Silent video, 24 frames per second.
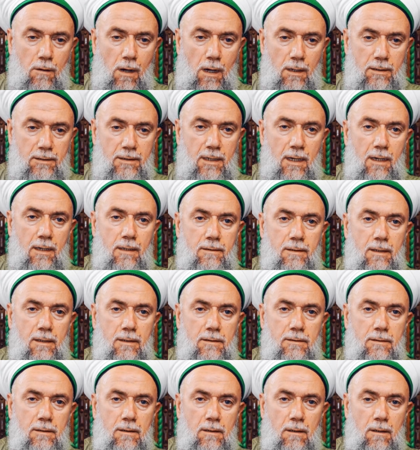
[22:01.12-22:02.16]
you are saying
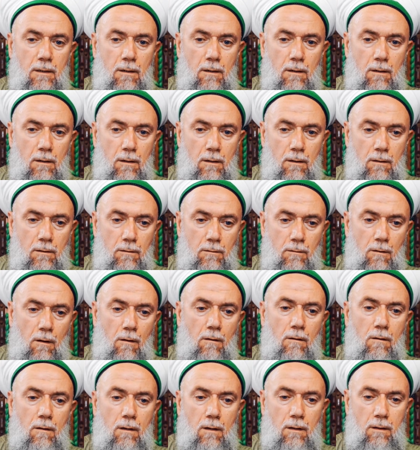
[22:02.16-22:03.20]
this.
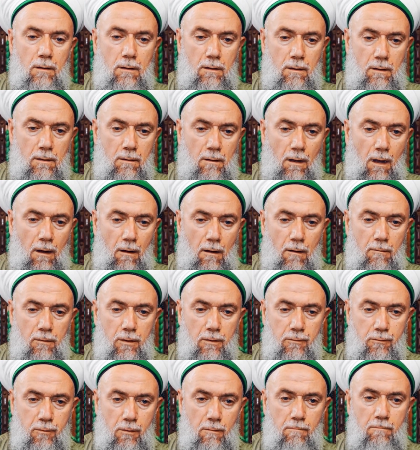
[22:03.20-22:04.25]
Go
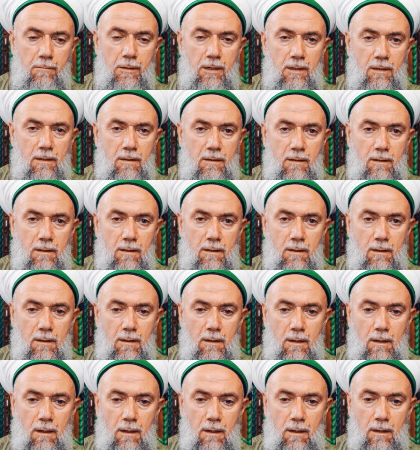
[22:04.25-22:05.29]
away from me.
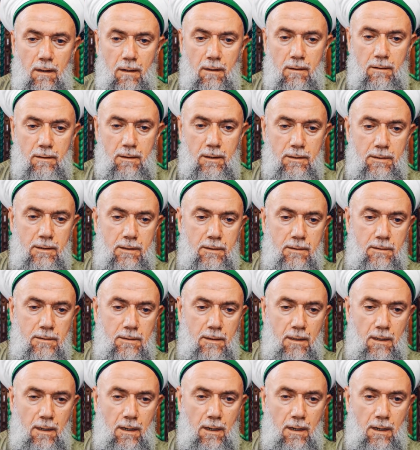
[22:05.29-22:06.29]
This is